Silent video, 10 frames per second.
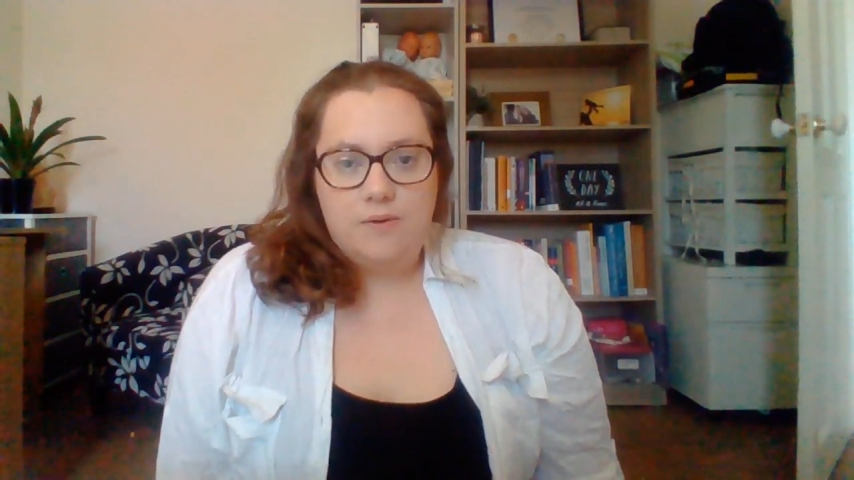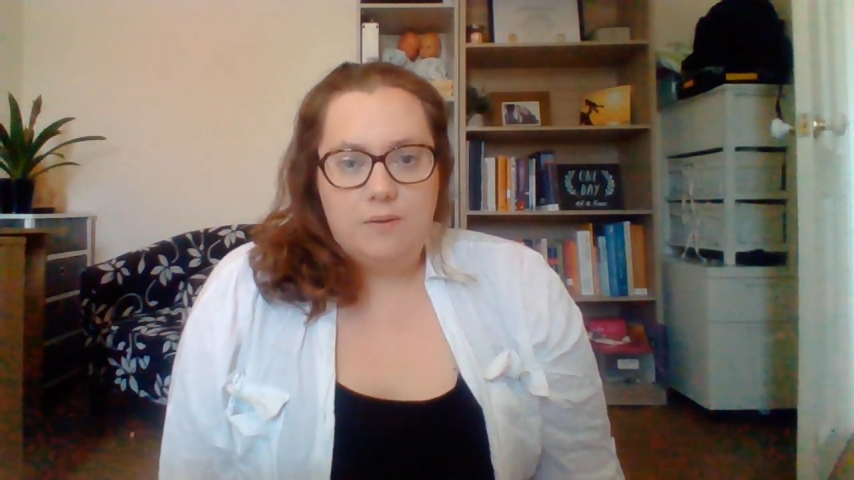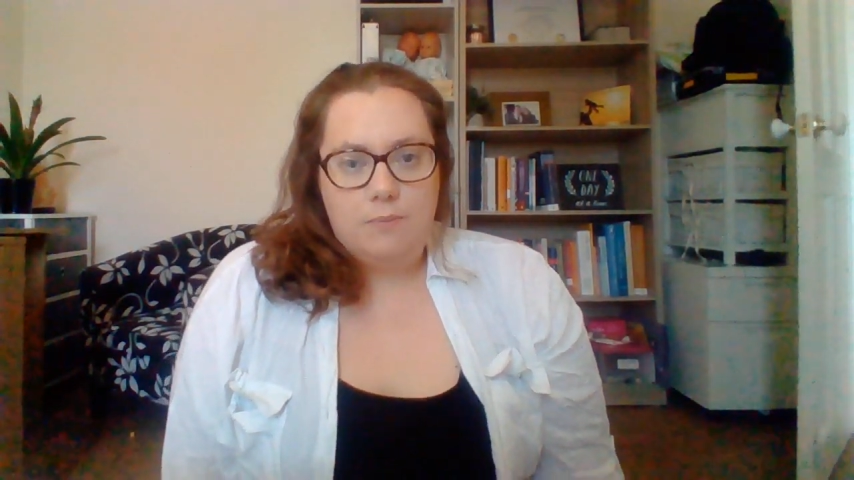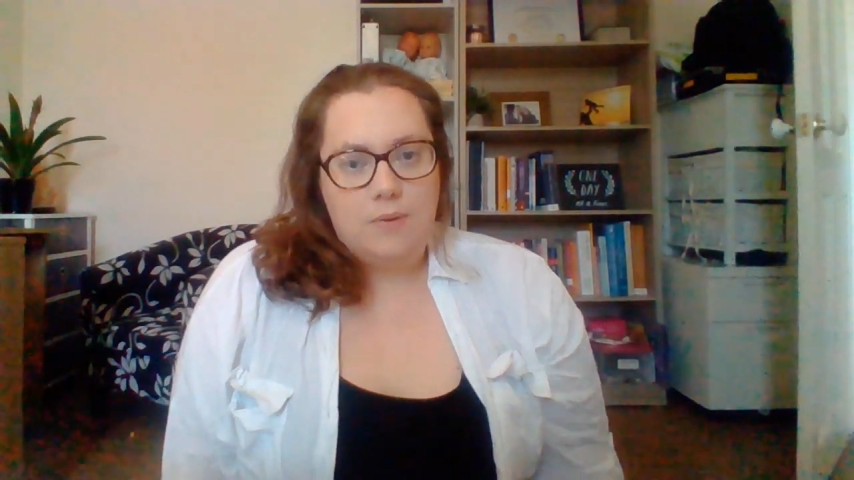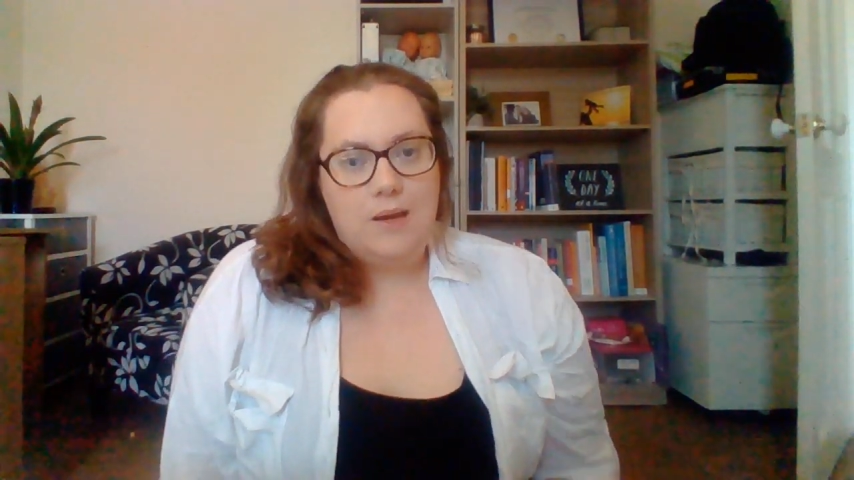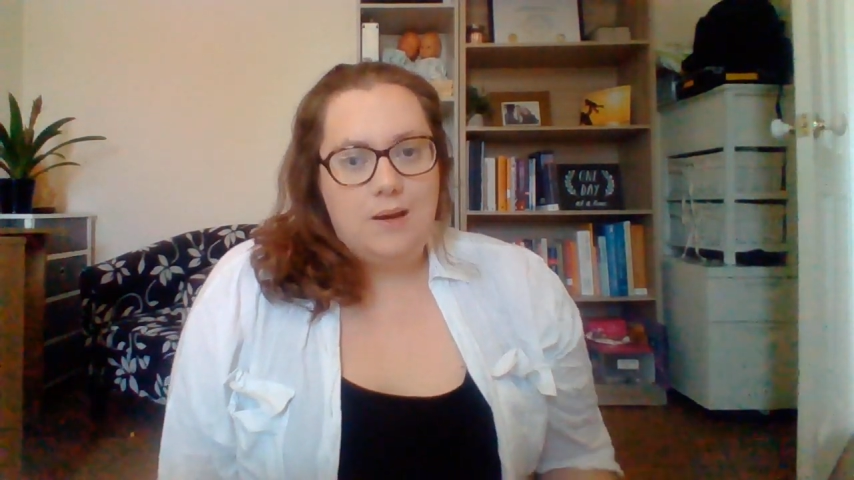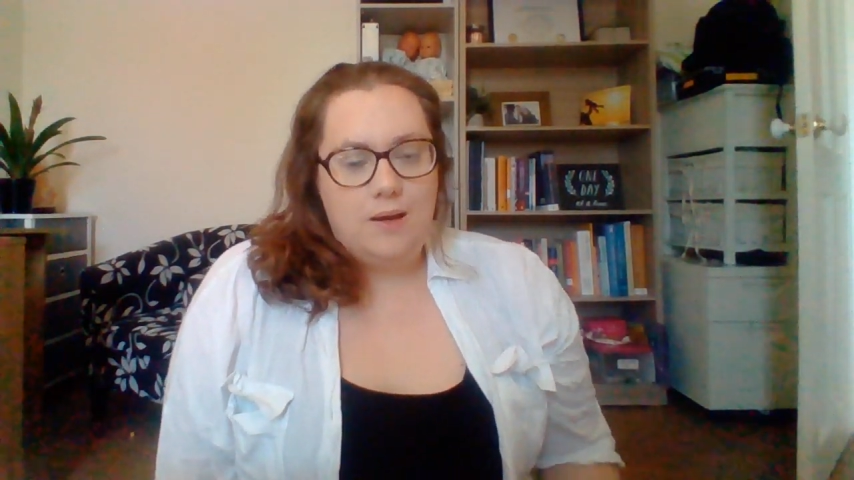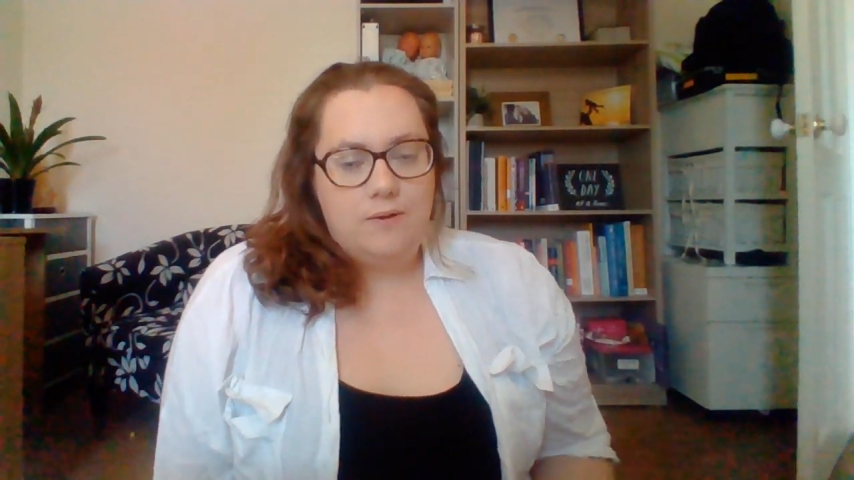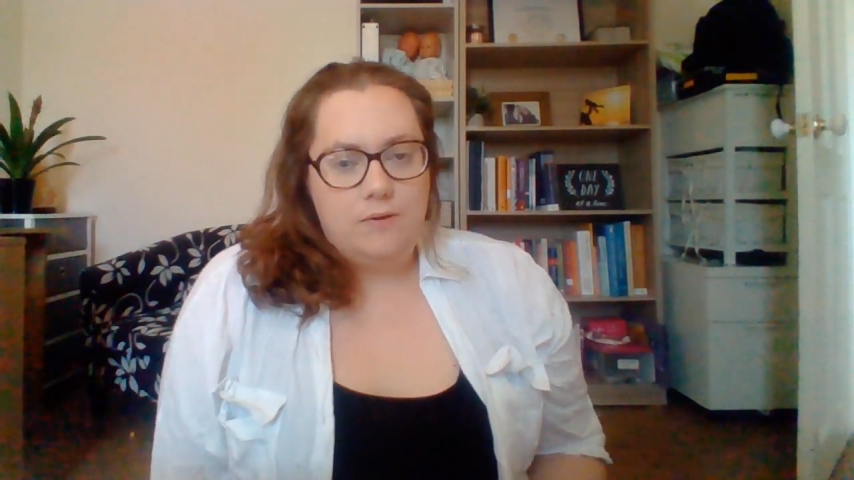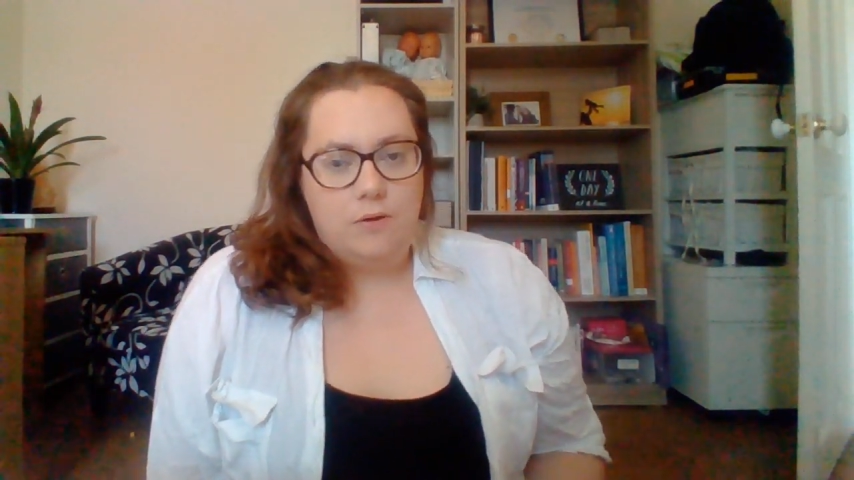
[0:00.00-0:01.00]
it may
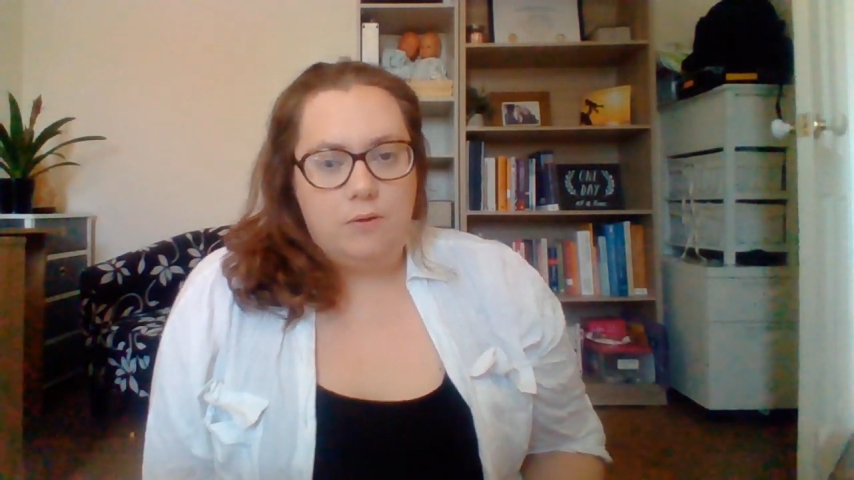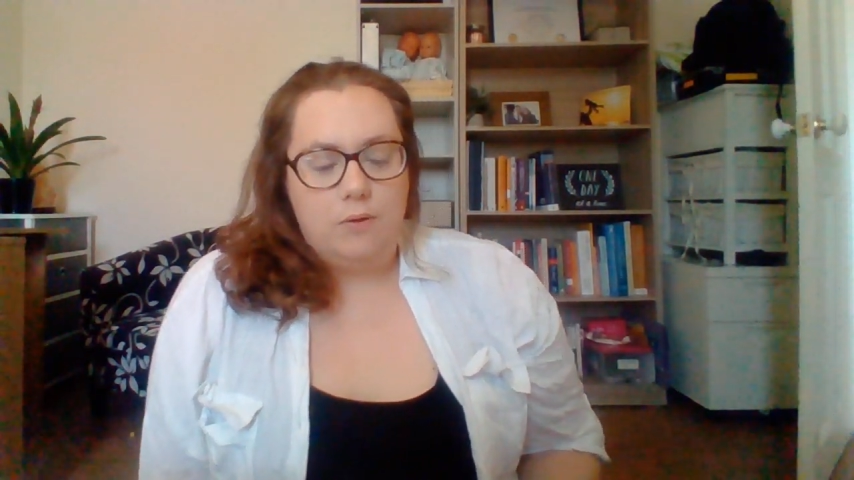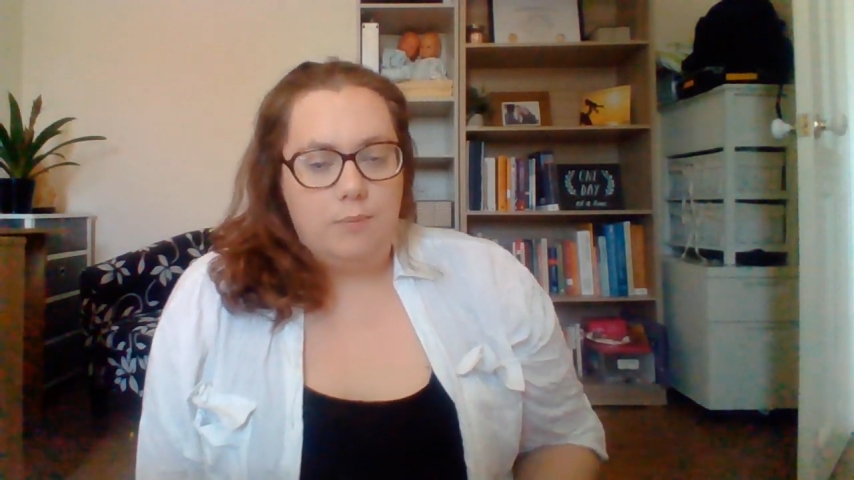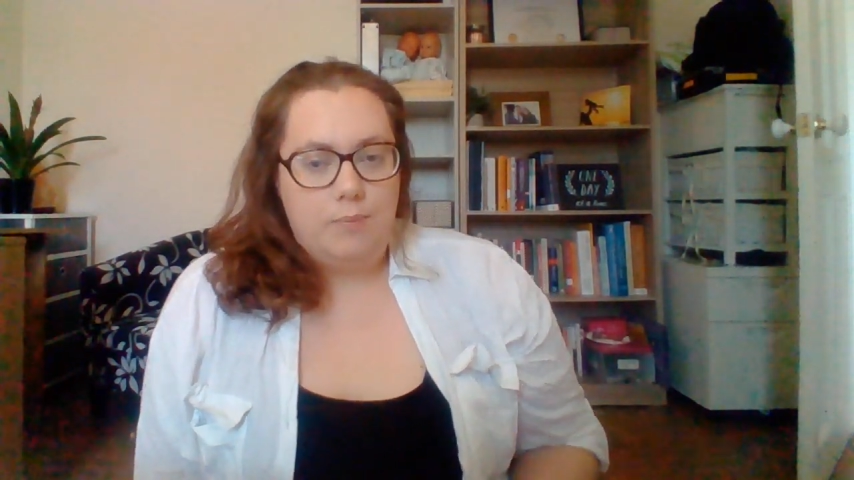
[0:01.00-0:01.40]
lead to